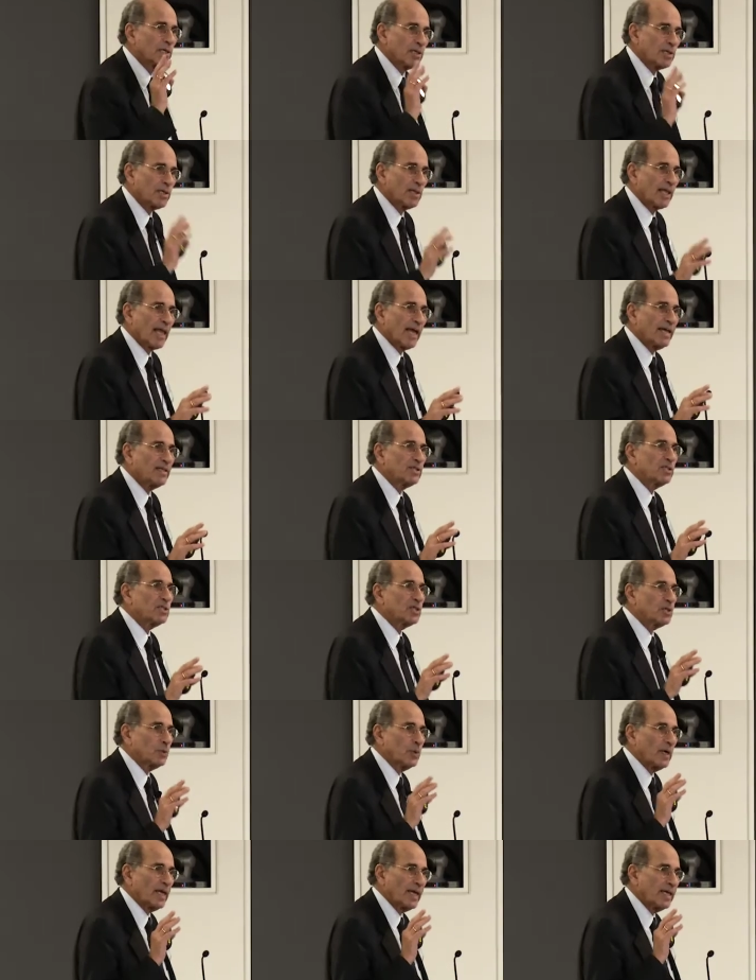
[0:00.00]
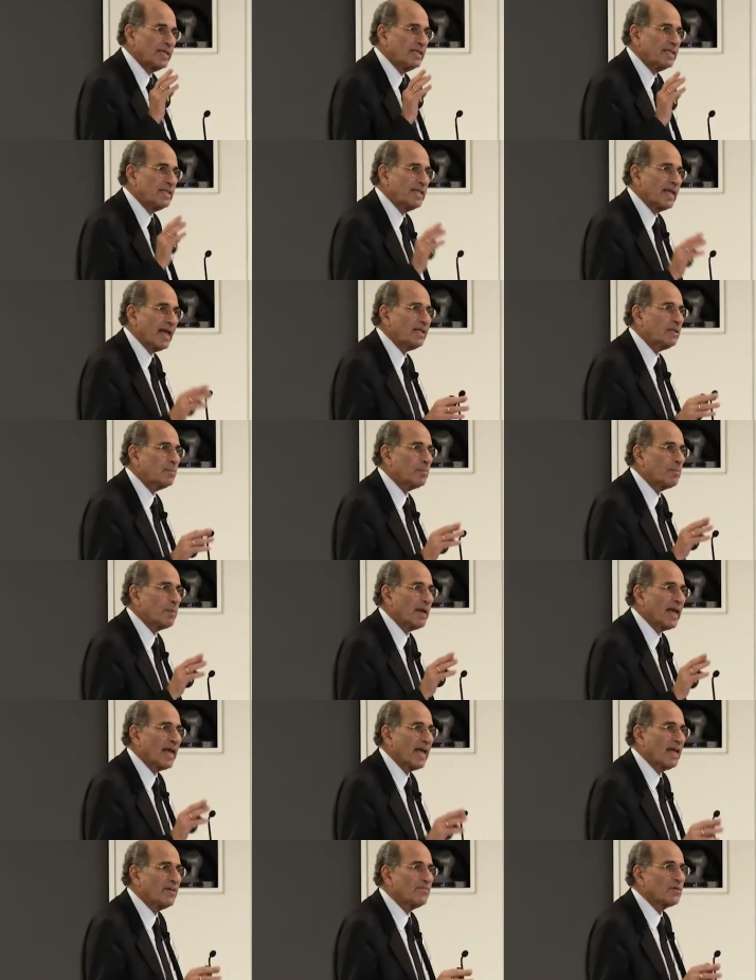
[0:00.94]
led to innate
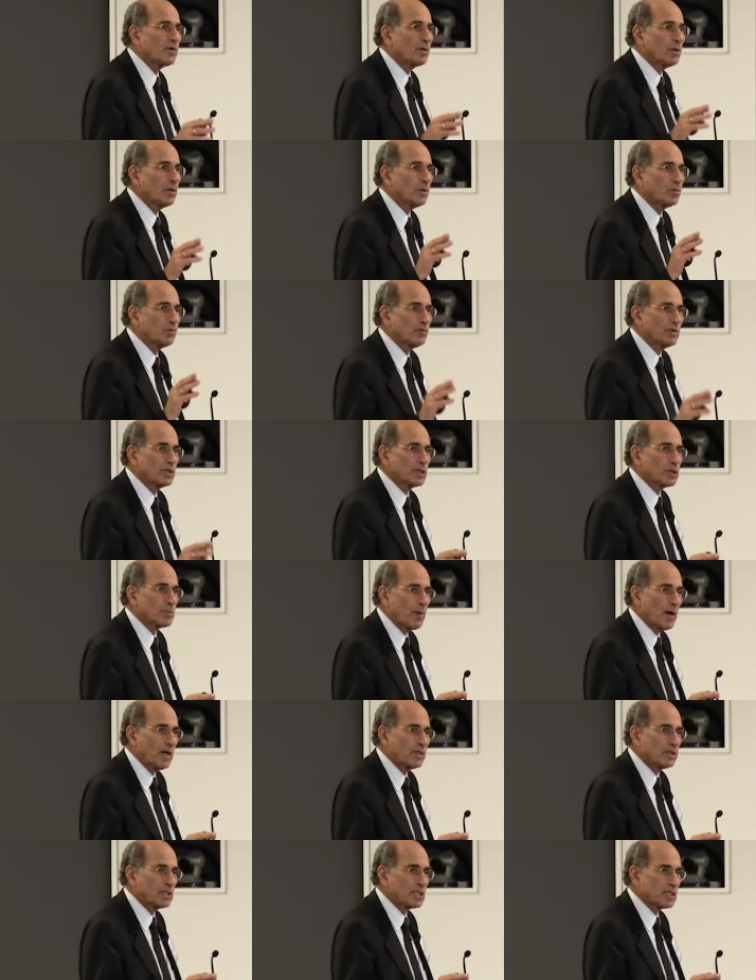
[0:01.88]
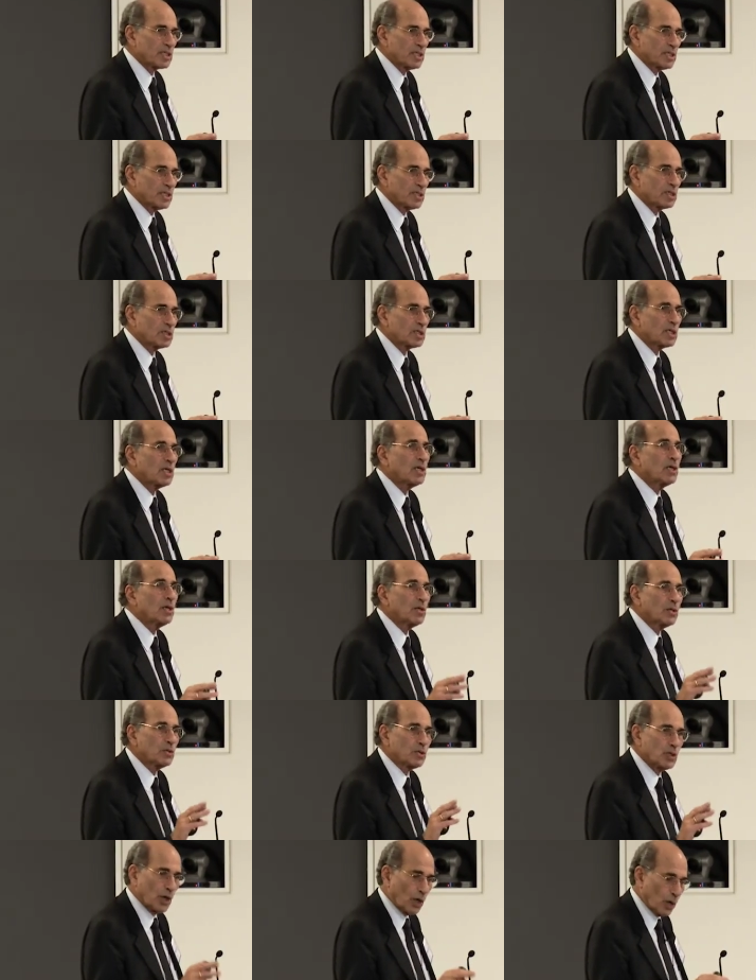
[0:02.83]
behavioral responses
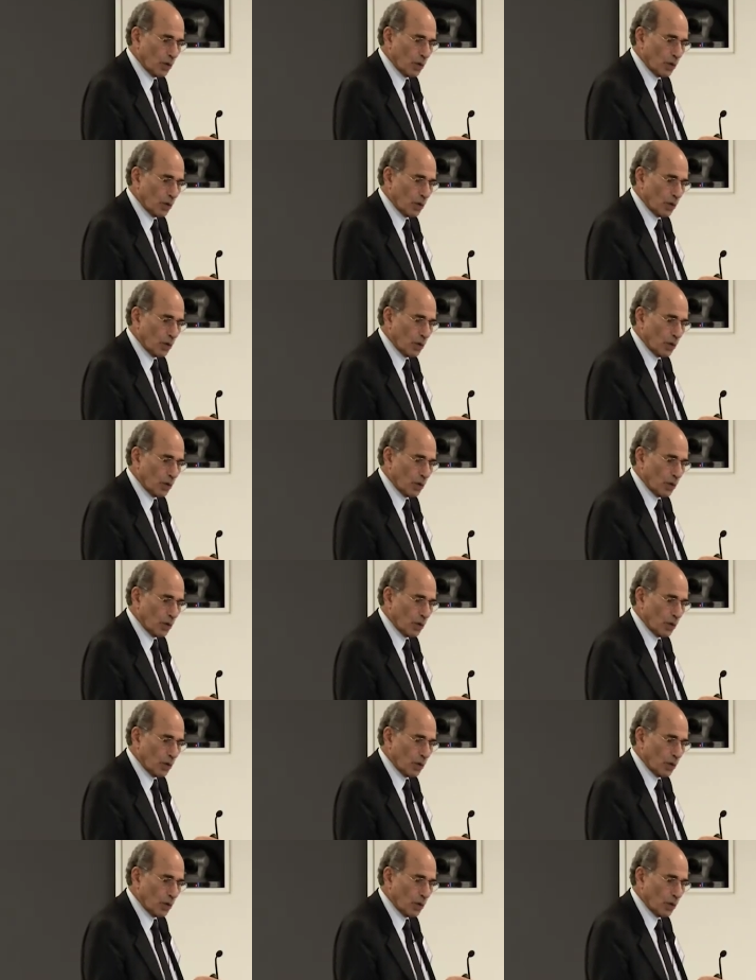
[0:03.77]
to